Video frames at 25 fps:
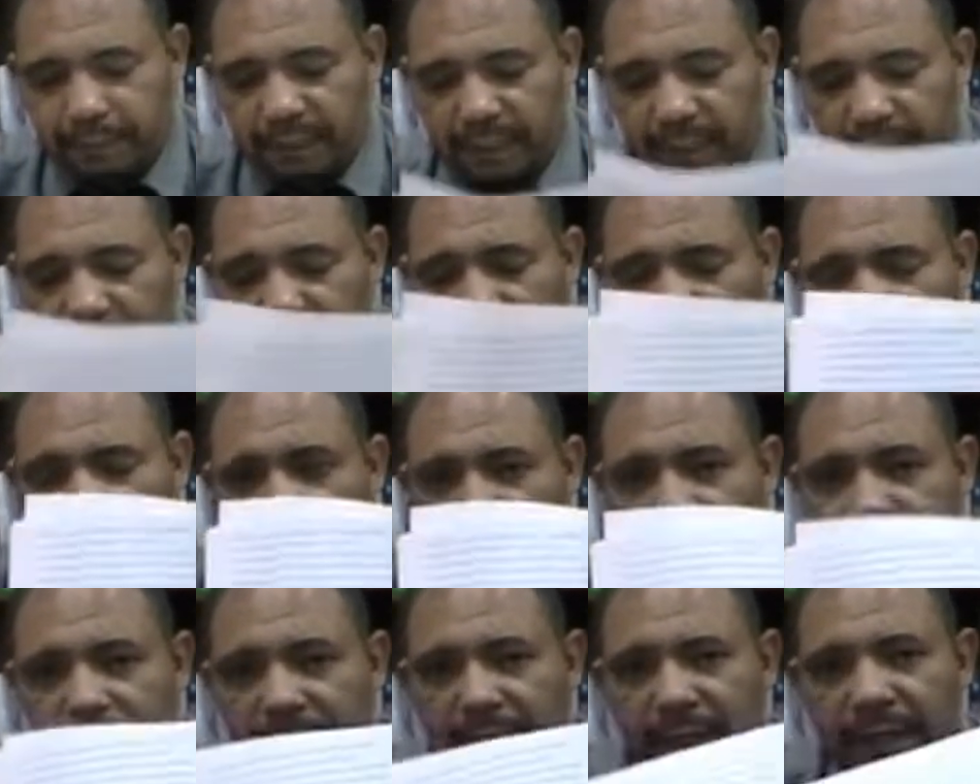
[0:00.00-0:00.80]

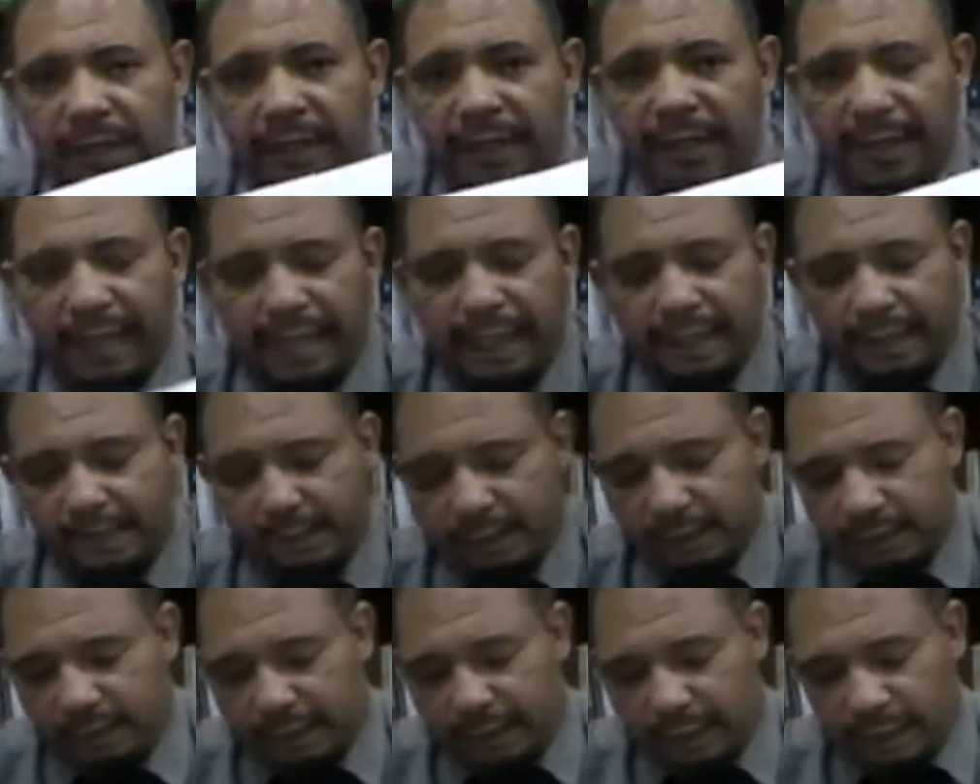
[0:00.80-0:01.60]
Let me head
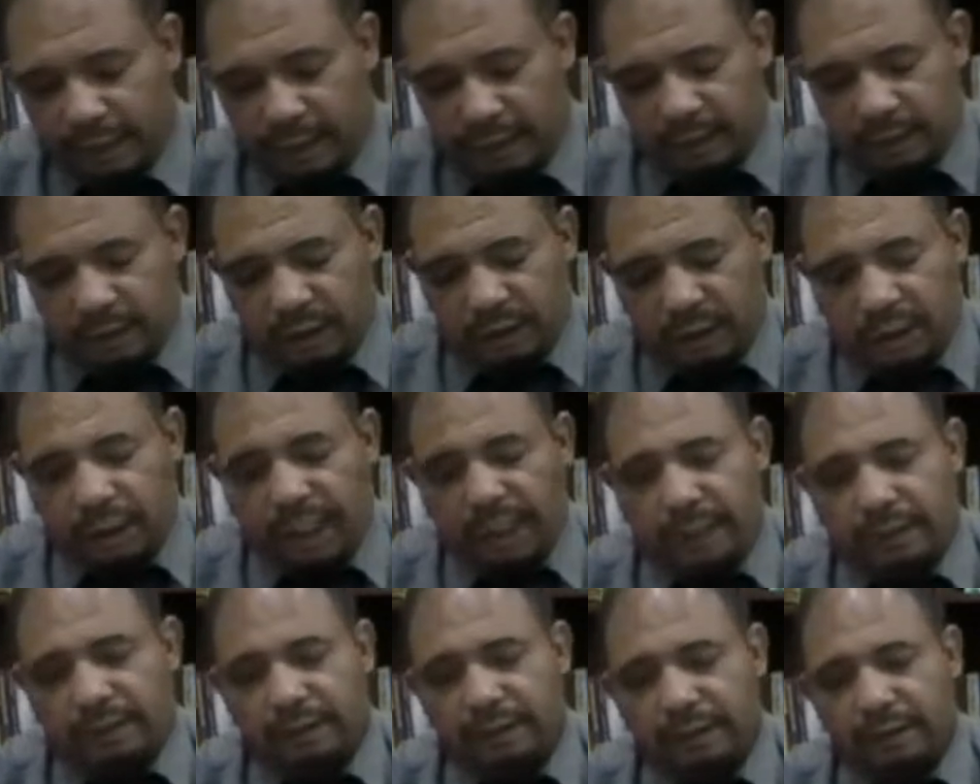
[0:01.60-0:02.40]

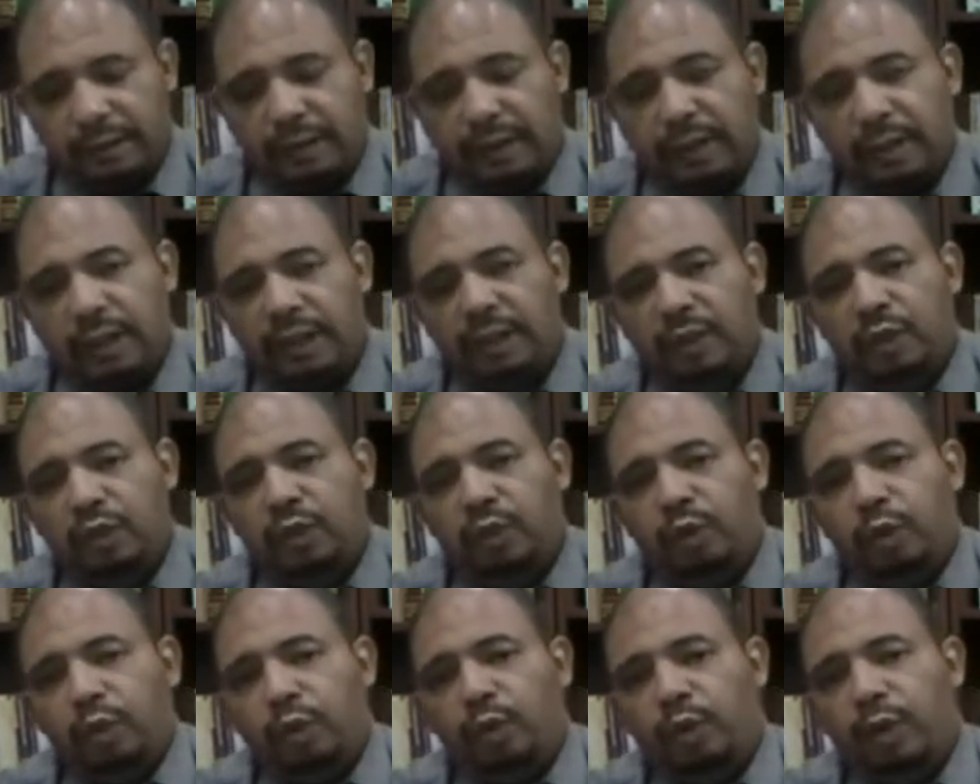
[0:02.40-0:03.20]
straight
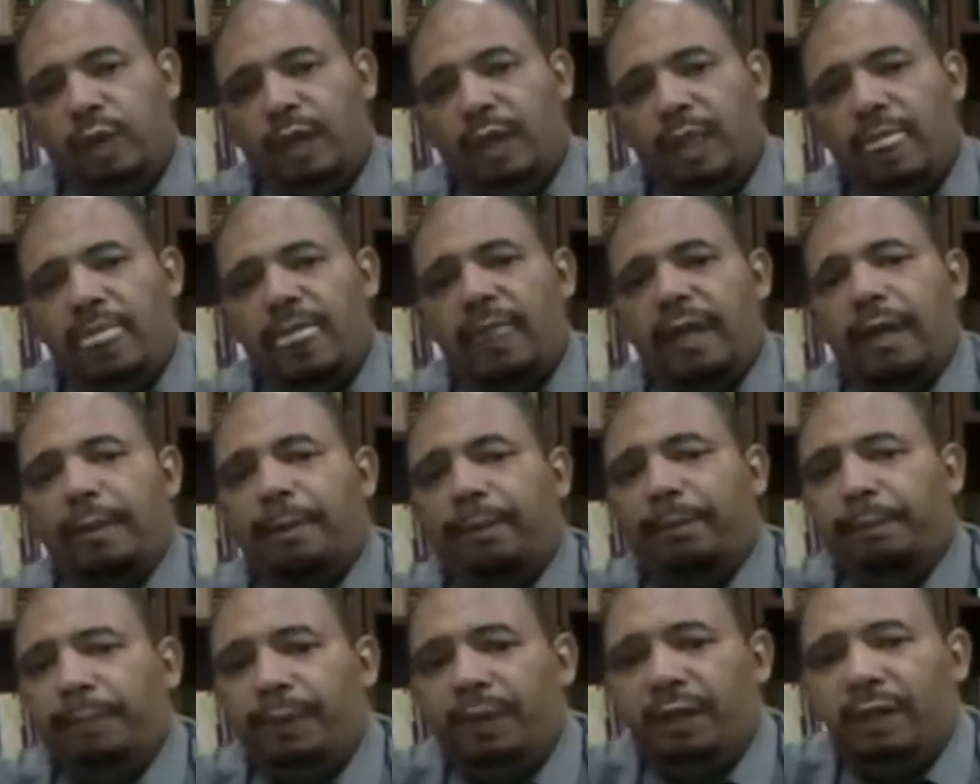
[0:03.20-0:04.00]
to
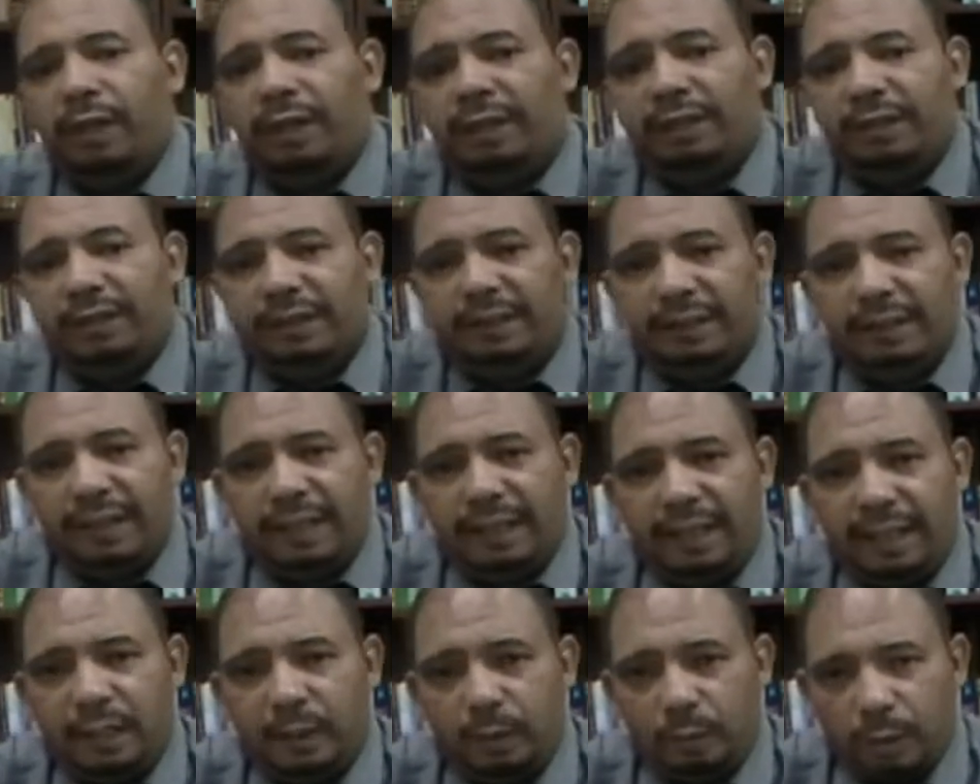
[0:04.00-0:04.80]
part
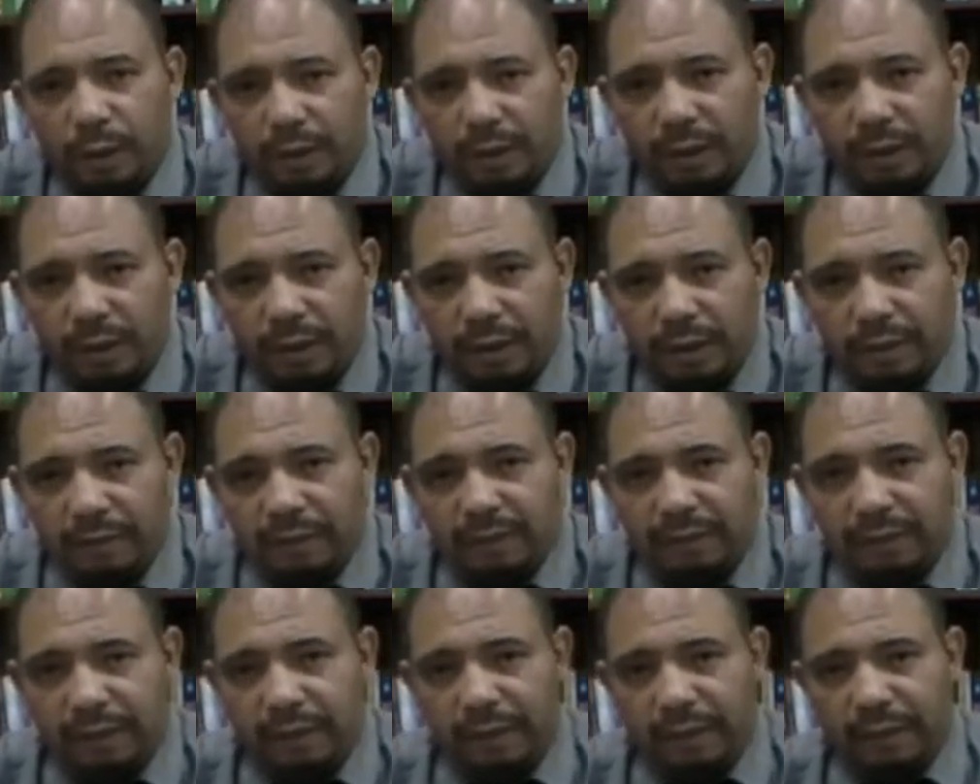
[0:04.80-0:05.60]
1
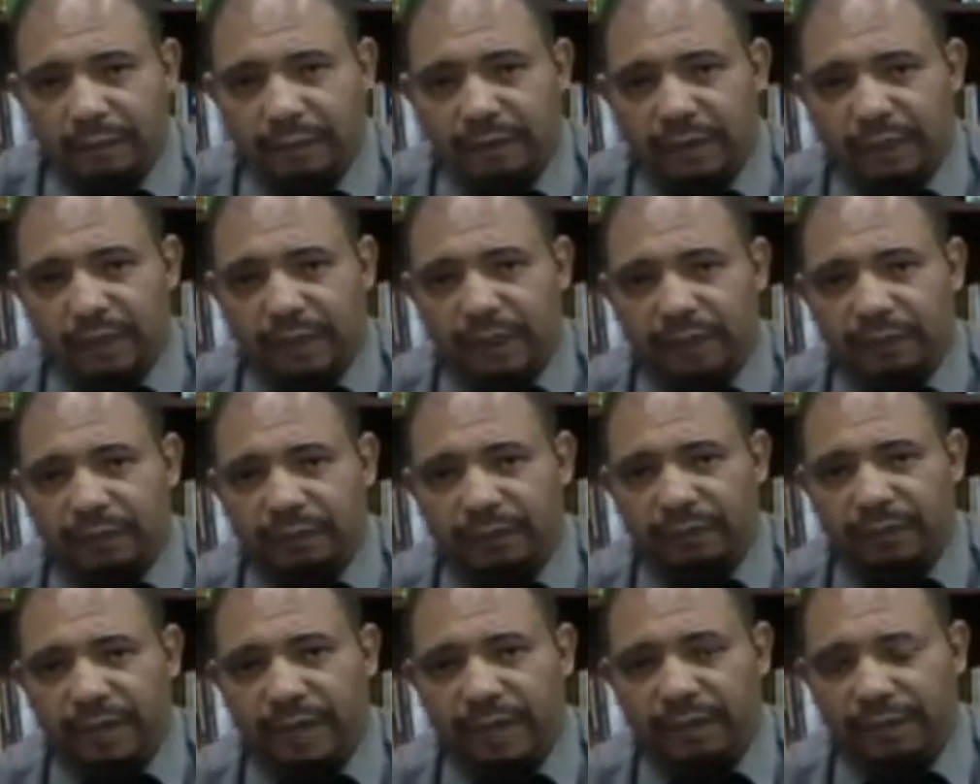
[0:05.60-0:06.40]
of session
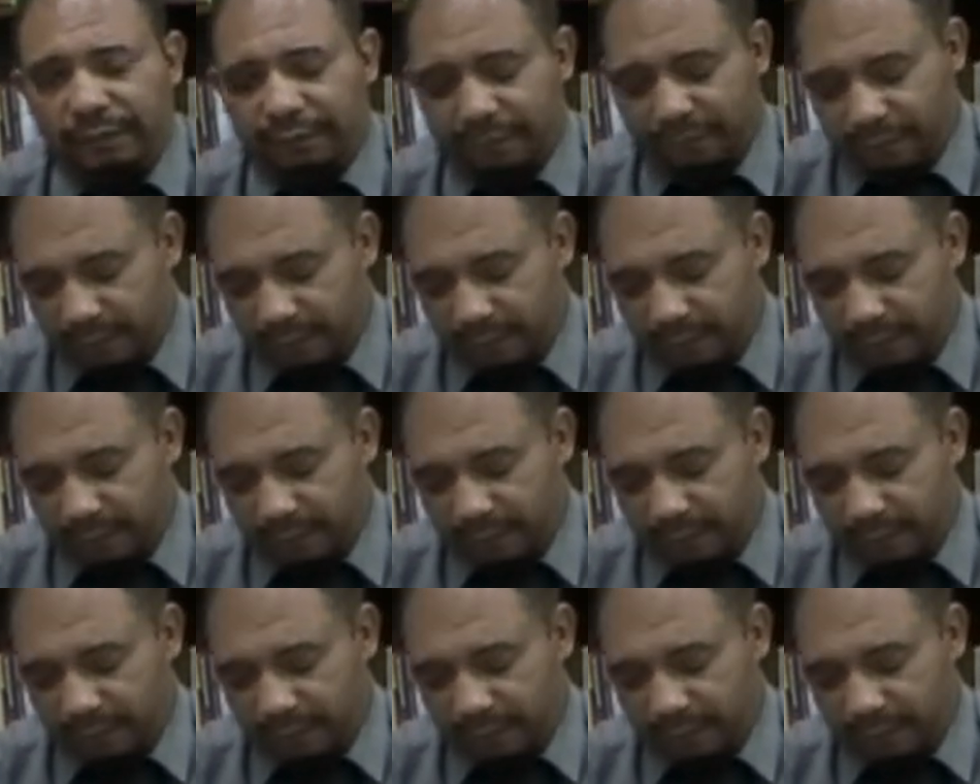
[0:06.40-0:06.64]
5.